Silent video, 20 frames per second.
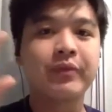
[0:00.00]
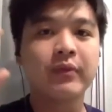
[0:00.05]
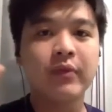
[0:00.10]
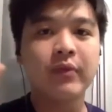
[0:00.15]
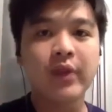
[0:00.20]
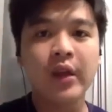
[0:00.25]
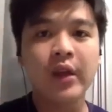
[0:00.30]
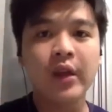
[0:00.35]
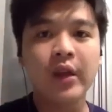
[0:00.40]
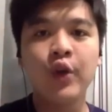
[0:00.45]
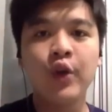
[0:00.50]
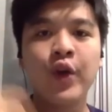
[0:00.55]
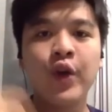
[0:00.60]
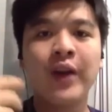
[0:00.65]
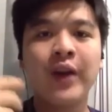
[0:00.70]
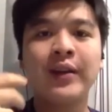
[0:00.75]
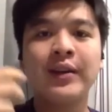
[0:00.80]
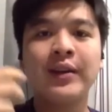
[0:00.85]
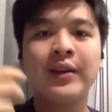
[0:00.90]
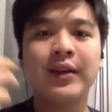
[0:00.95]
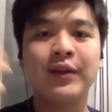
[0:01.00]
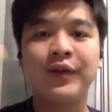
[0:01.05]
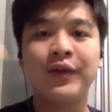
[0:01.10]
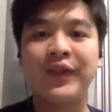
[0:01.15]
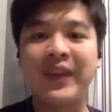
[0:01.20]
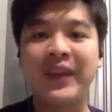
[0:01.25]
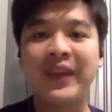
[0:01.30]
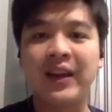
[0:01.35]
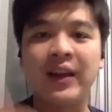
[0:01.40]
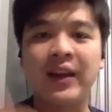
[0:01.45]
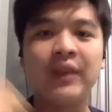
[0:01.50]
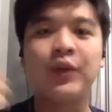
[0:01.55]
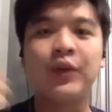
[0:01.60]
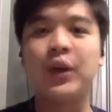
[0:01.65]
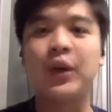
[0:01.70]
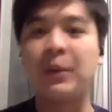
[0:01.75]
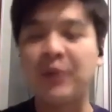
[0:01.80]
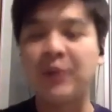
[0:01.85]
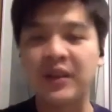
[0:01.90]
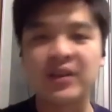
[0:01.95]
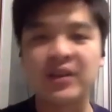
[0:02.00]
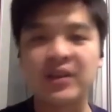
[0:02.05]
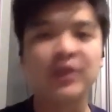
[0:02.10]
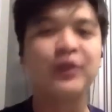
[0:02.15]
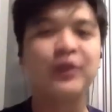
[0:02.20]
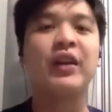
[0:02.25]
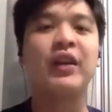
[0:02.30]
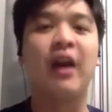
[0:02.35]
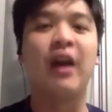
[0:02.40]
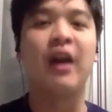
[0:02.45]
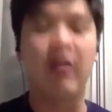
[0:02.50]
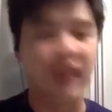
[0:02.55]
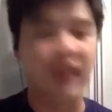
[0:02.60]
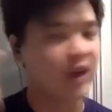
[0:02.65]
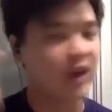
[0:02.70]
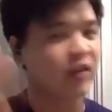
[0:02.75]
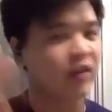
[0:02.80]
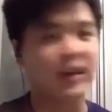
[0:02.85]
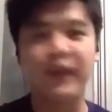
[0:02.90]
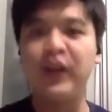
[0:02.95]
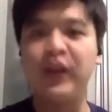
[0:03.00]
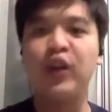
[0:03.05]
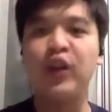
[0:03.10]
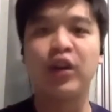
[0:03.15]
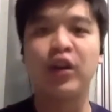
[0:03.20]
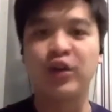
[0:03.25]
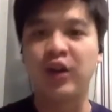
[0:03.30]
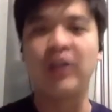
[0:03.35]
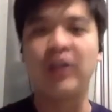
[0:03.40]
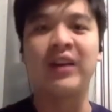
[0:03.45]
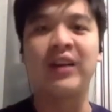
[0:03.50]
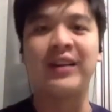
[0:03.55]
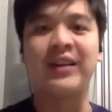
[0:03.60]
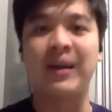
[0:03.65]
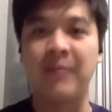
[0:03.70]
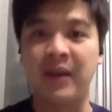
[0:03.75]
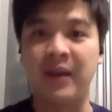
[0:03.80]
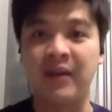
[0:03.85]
You created a feeling for the person to feel like, okay, you're definitely not trying to attack me.